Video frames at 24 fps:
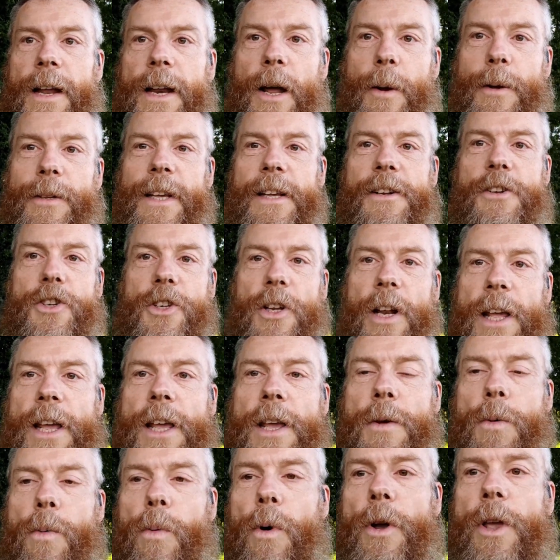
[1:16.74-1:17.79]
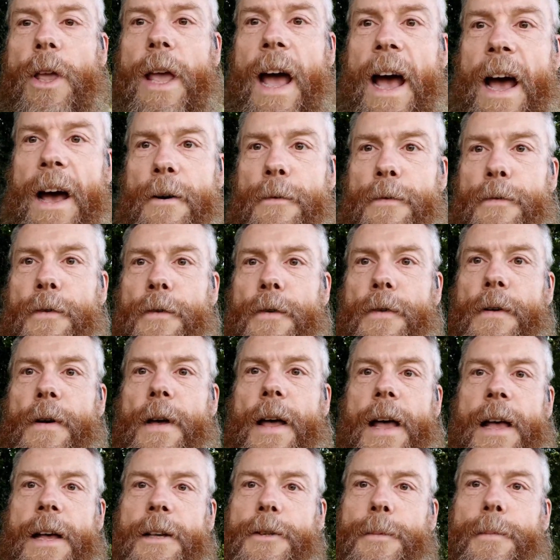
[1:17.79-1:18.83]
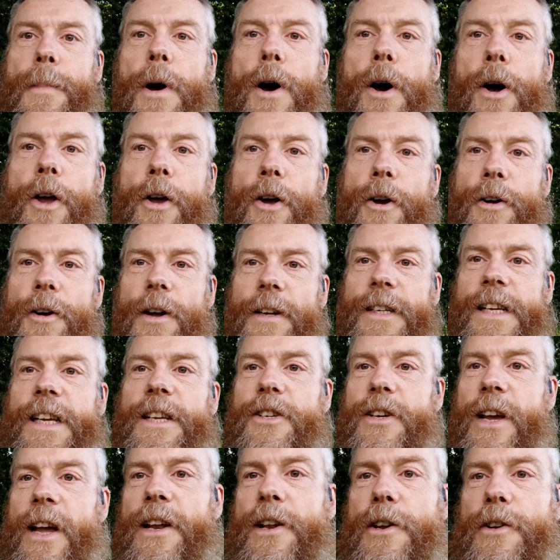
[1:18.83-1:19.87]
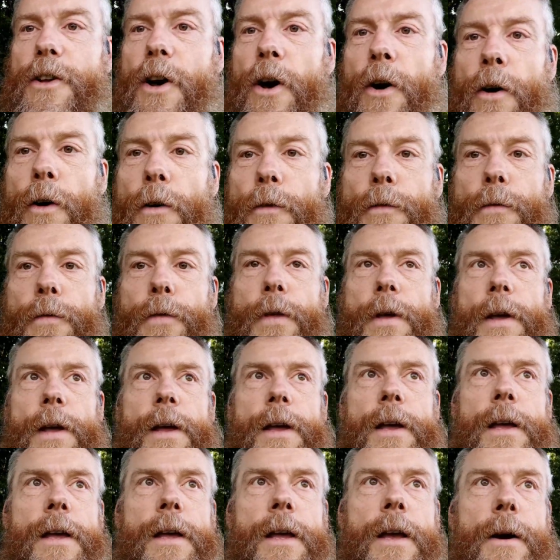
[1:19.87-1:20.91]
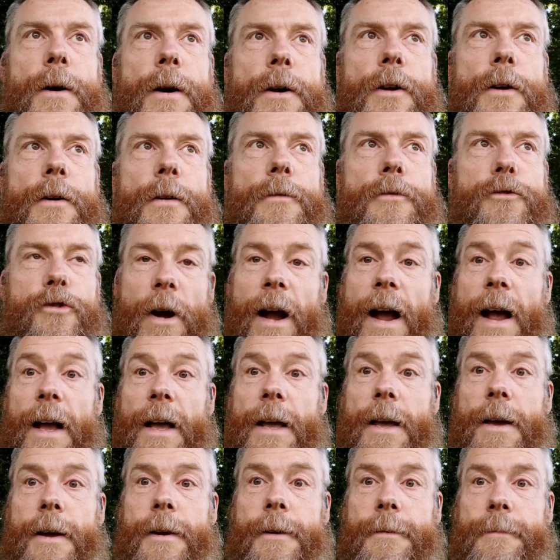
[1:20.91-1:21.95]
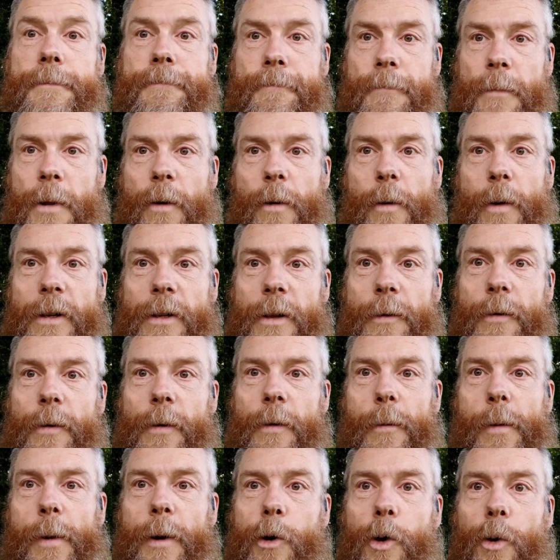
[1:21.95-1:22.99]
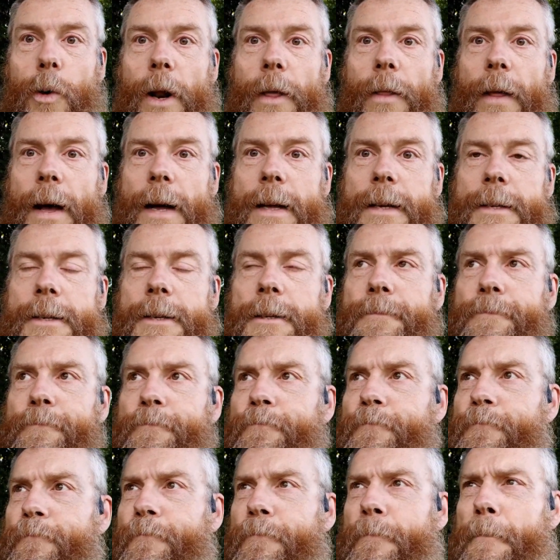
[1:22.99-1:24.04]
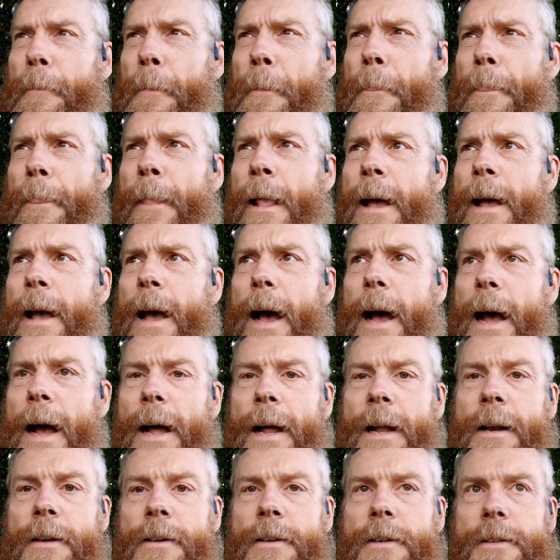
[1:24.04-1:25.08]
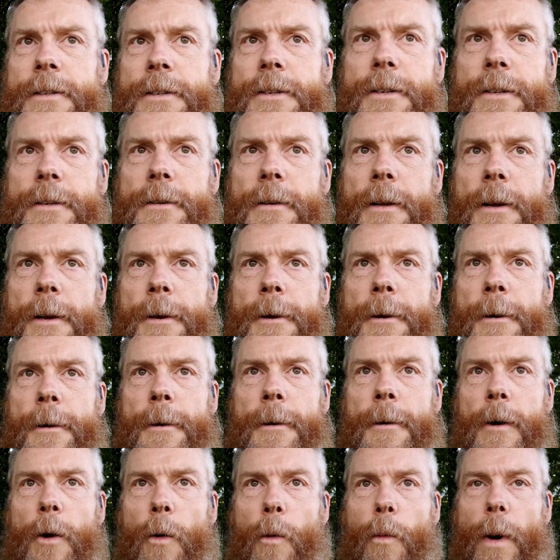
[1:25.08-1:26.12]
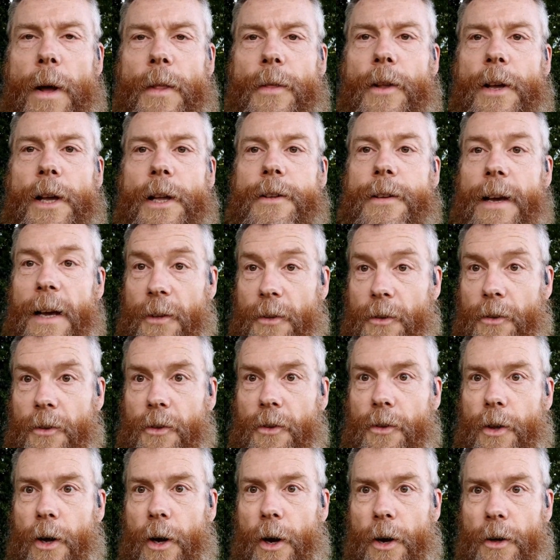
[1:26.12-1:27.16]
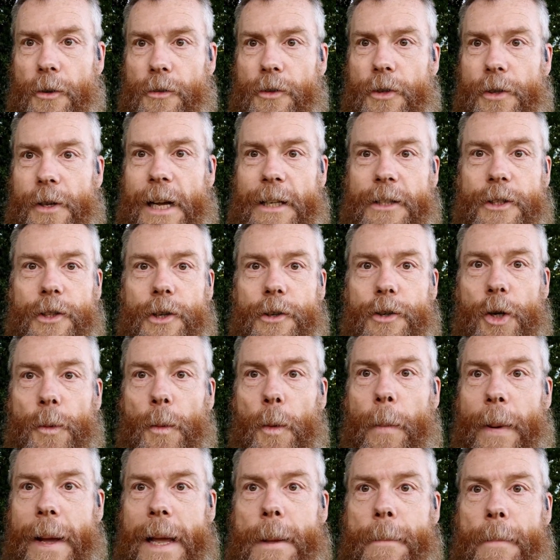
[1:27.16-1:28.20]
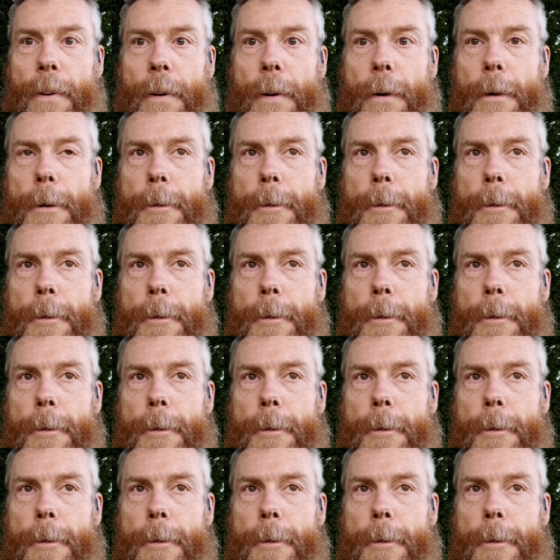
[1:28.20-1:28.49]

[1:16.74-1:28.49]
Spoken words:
Now essentially what you have is a marker at each end of the track, if you could call it that, and when the test starts you get a double beep,